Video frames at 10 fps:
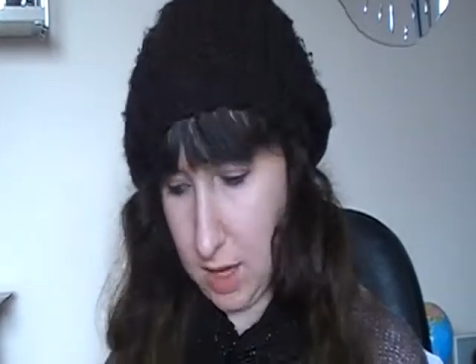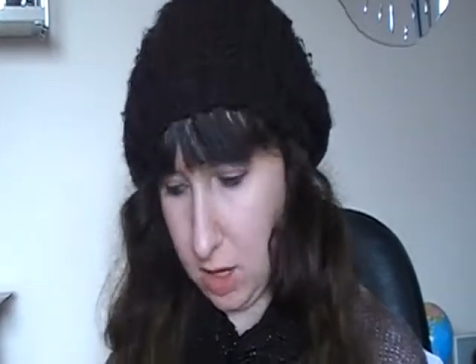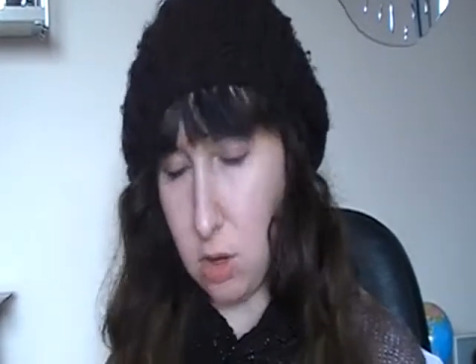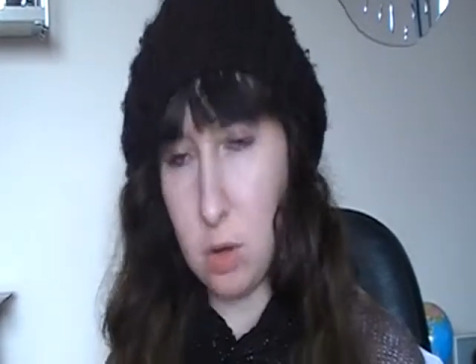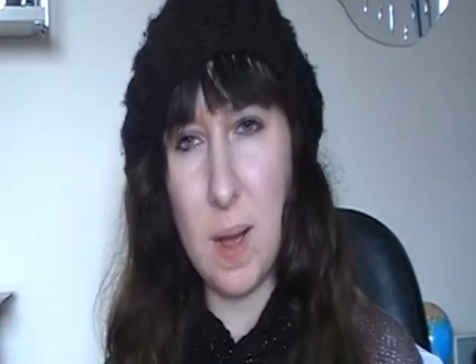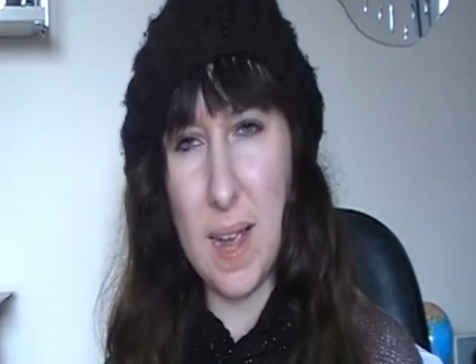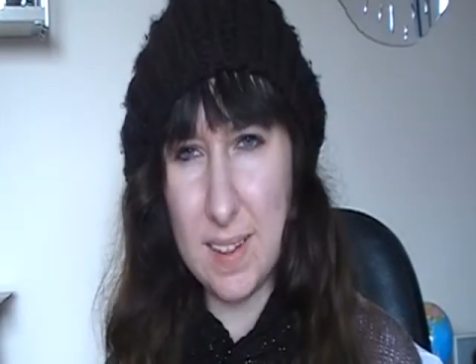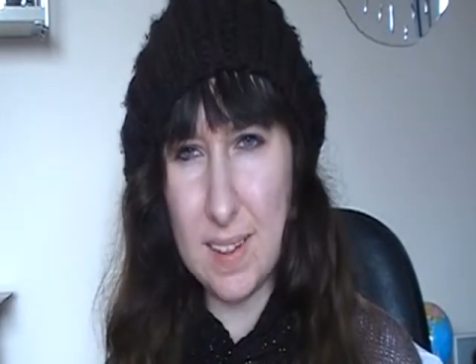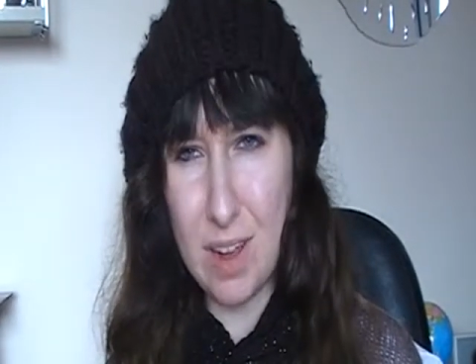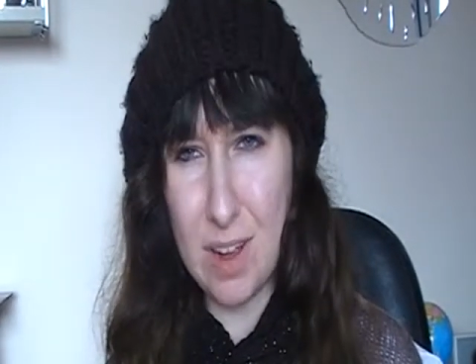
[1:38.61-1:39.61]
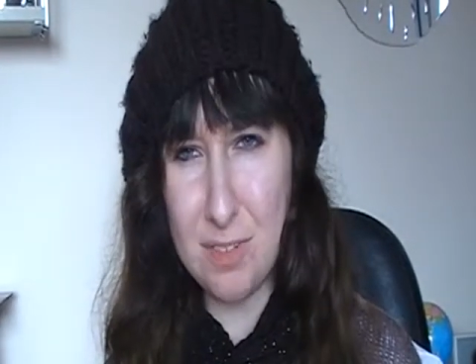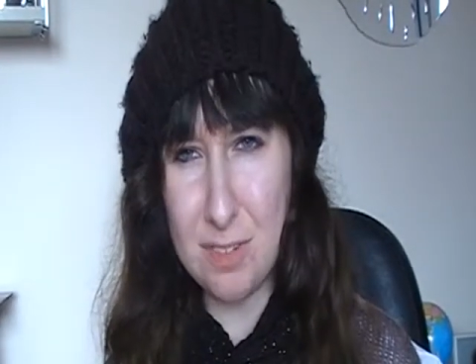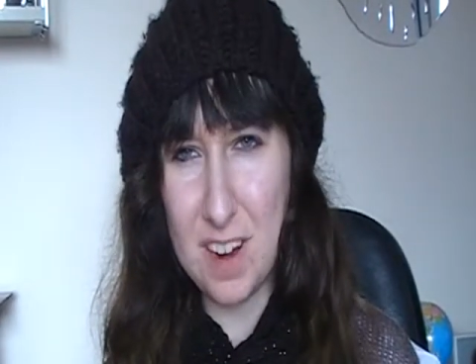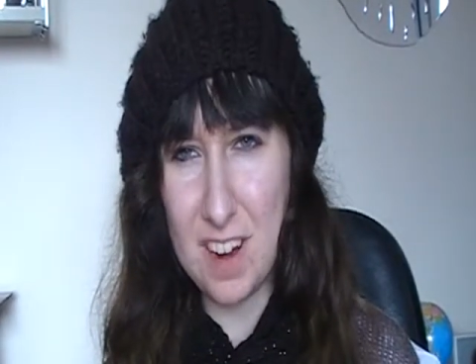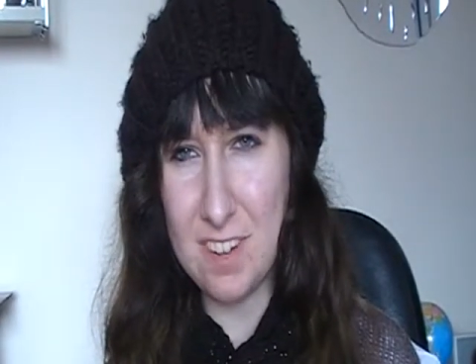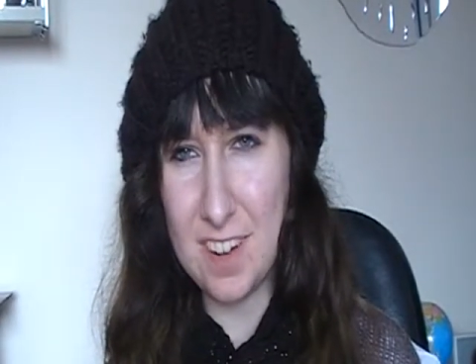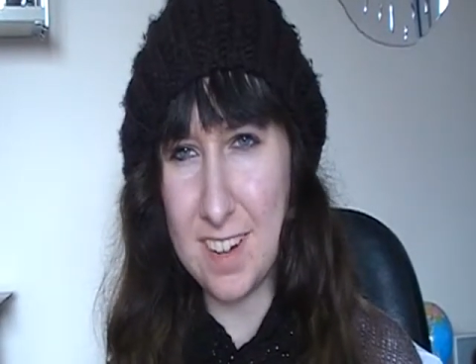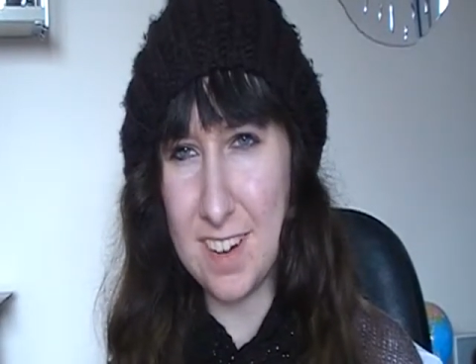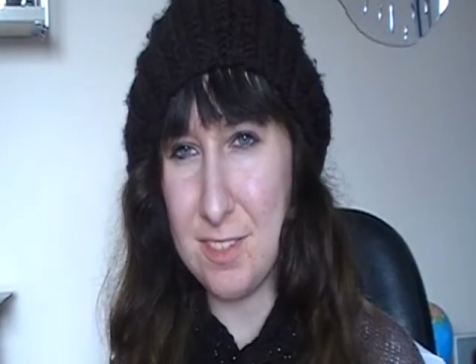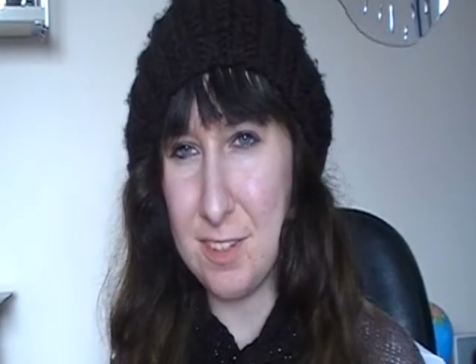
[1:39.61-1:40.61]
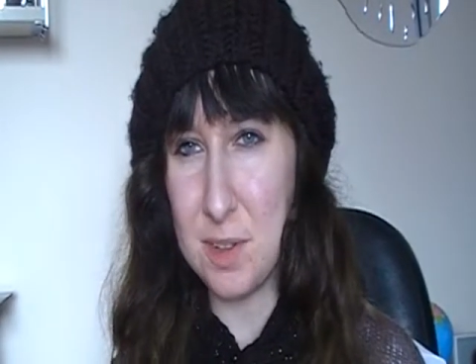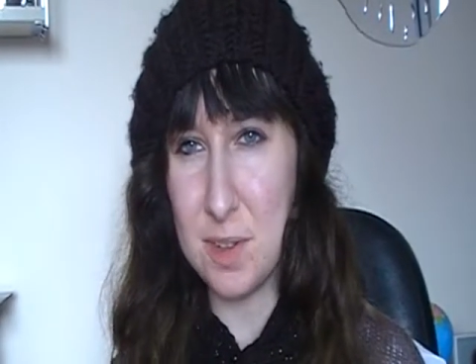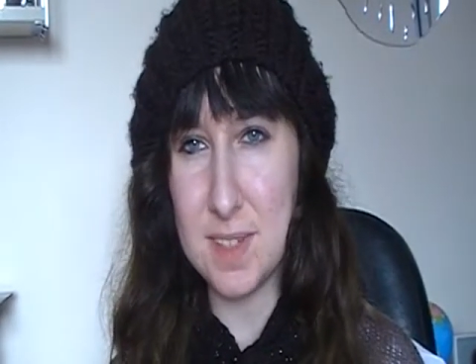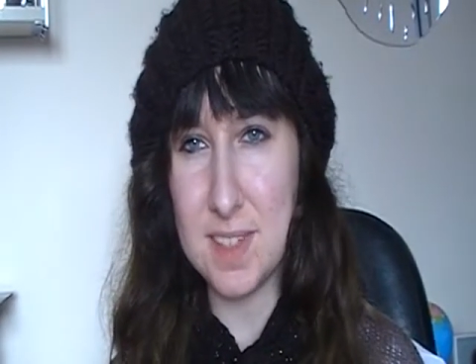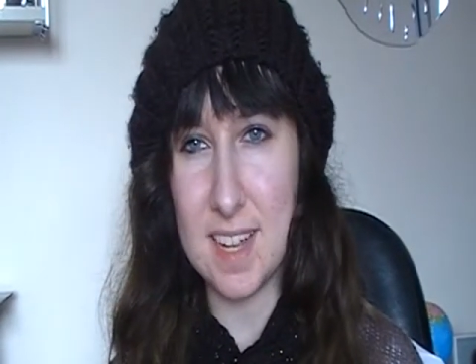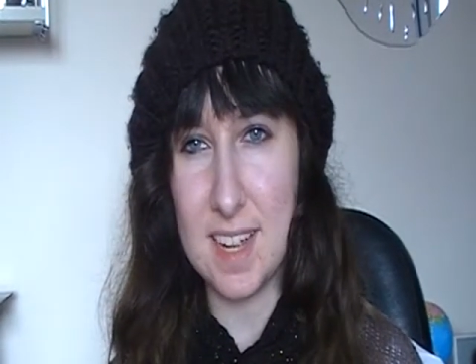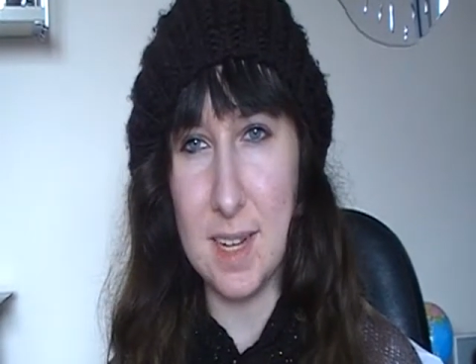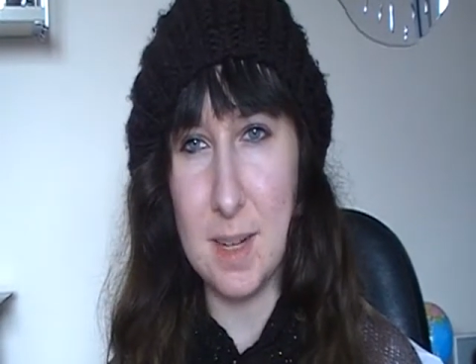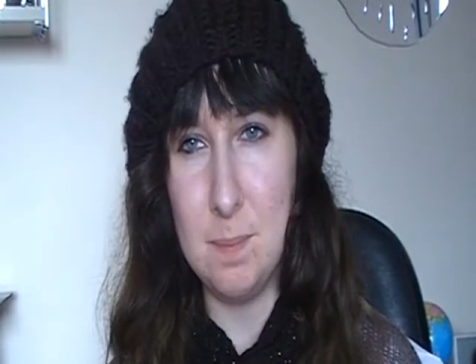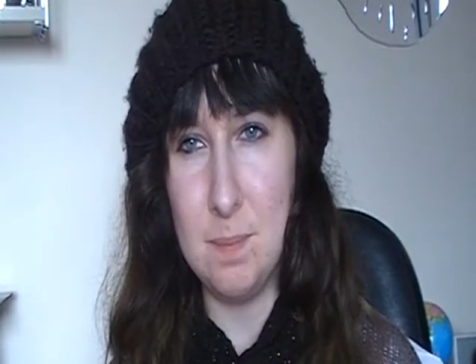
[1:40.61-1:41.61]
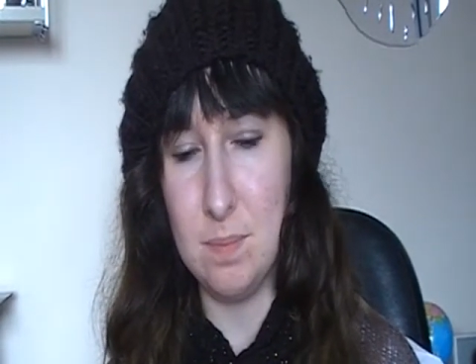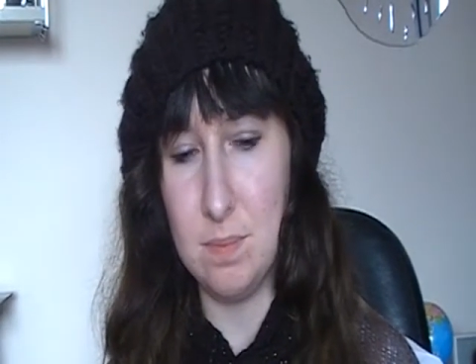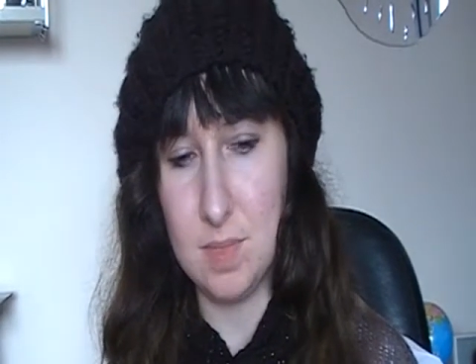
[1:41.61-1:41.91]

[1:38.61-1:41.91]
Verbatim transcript: I got quite a lot of graphic novels um,